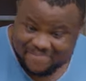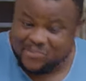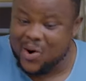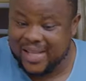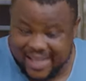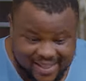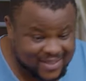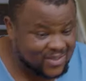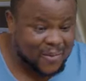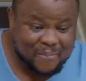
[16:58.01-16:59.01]
Money.
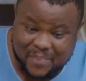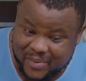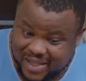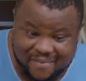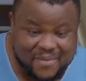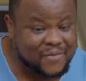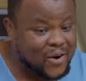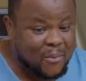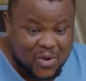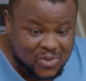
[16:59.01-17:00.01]
Some people say
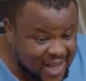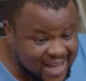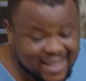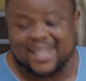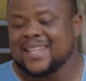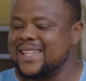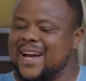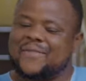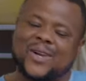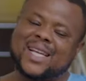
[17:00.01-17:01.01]
before month end, they
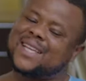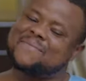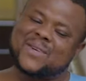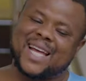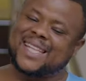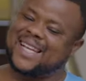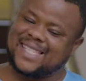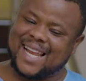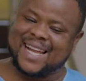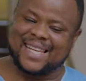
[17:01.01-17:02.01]
have collected more than their
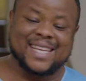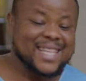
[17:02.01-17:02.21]
salary.